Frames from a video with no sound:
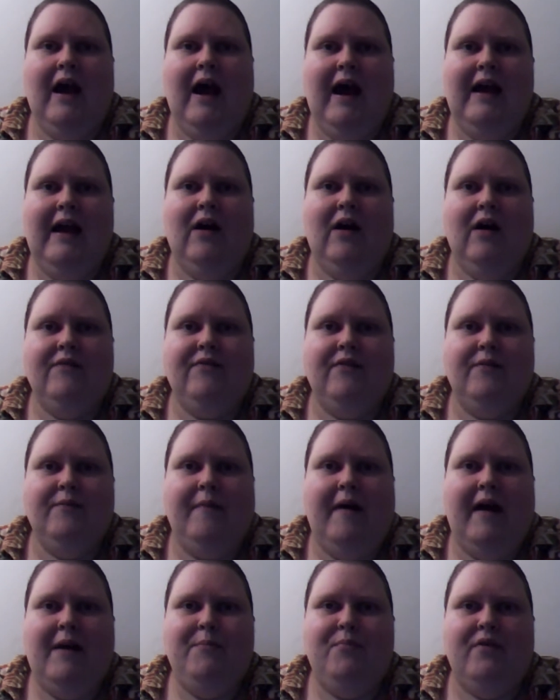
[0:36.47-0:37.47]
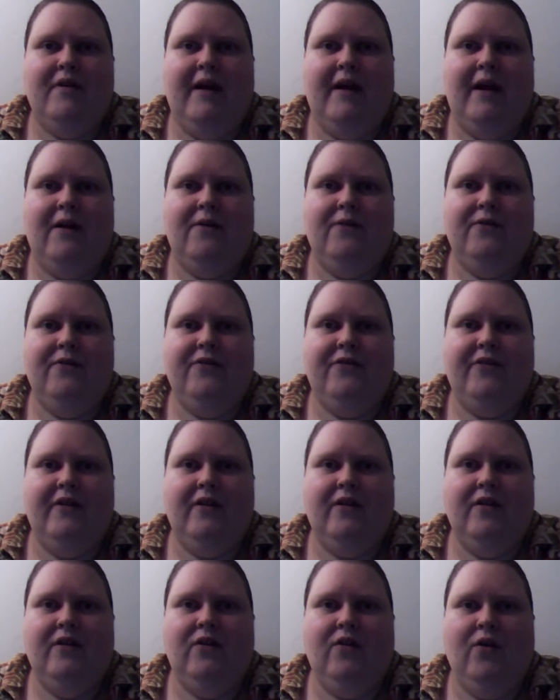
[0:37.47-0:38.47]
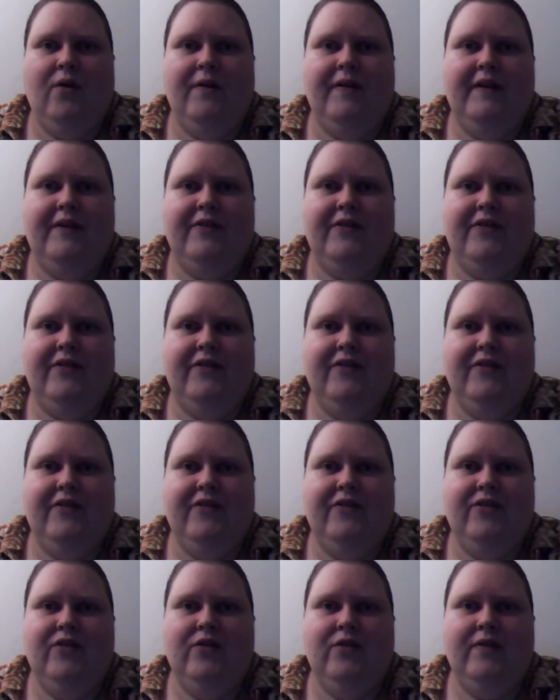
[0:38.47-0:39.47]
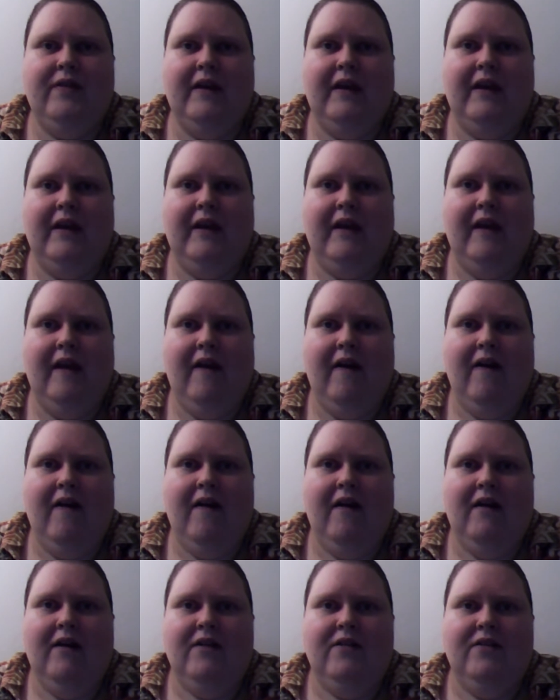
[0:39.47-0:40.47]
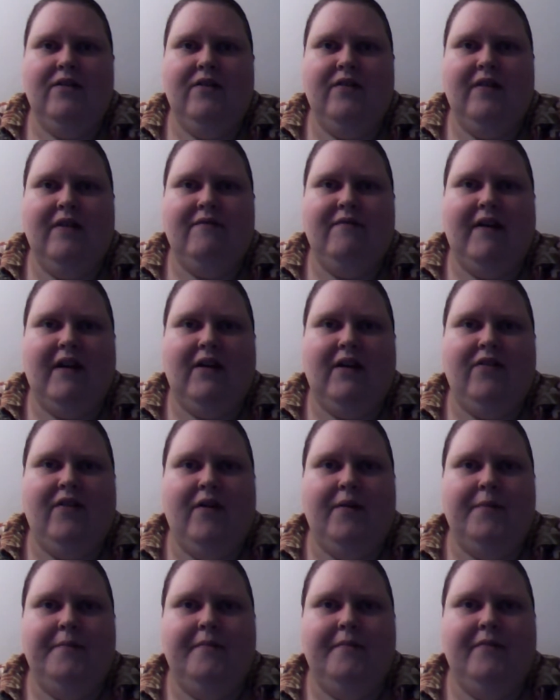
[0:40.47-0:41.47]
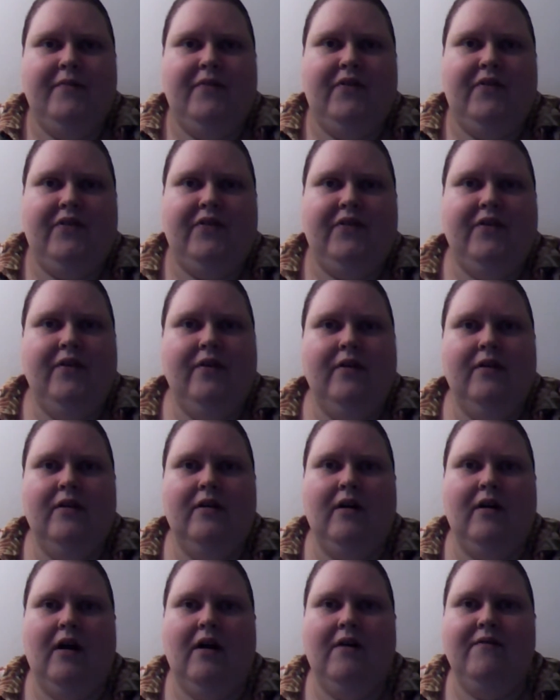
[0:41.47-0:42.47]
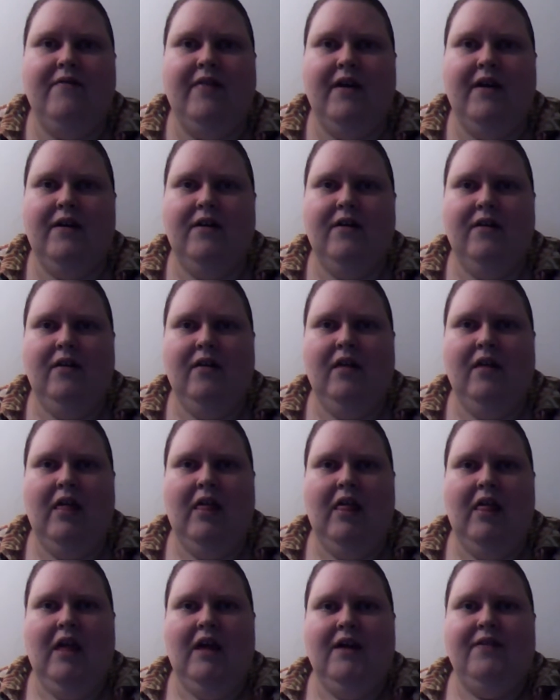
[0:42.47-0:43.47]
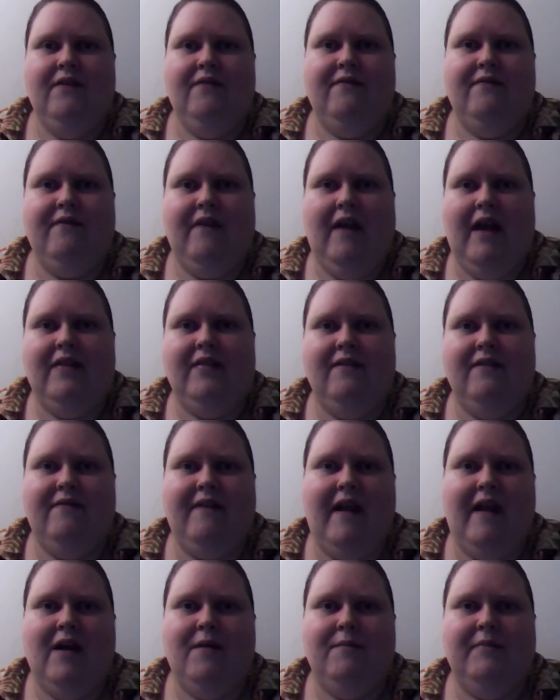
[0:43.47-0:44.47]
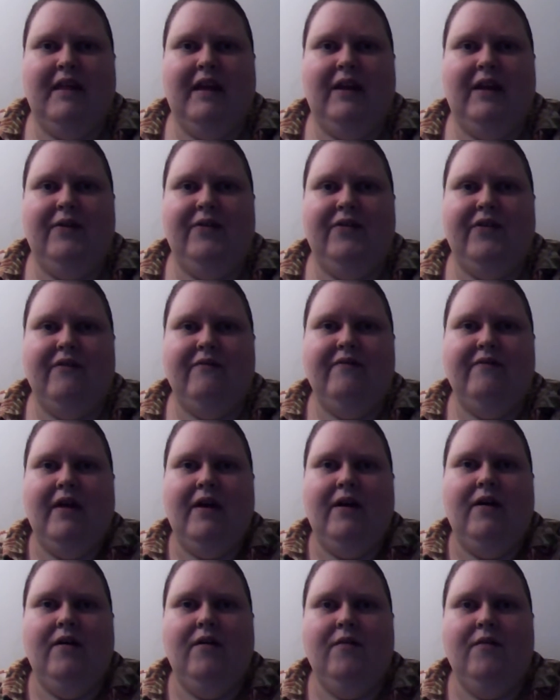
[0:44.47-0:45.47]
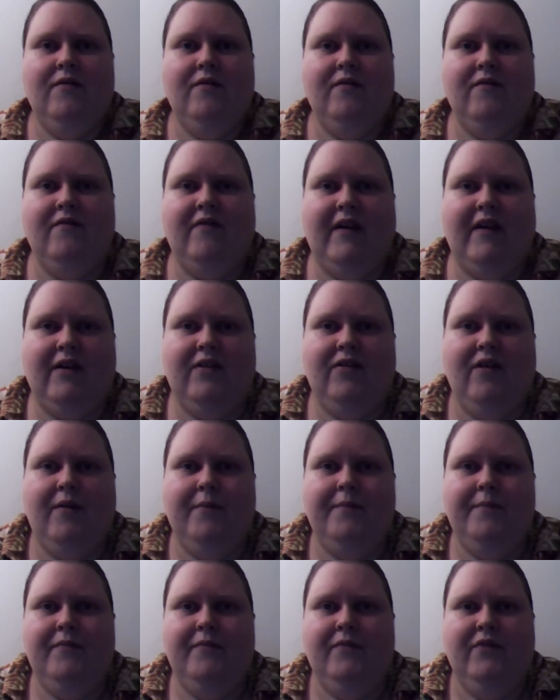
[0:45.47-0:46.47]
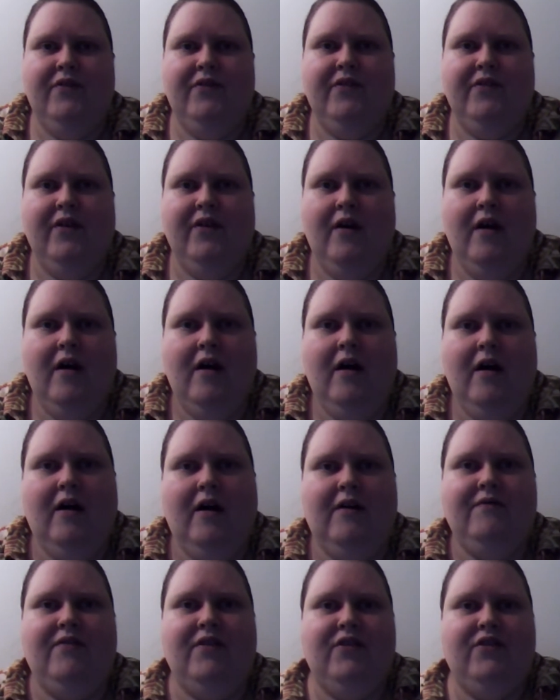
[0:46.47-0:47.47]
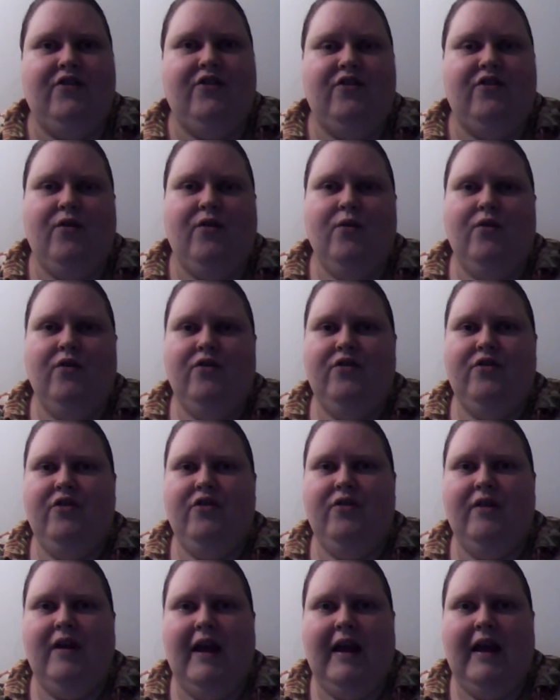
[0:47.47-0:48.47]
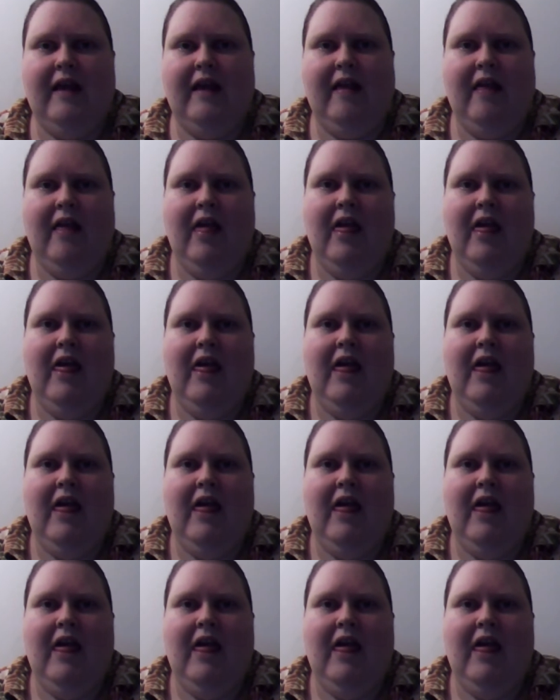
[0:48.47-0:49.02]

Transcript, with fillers: I offer my prayers and condolences to the to the victims of the, the and the families of the victims of the school shooting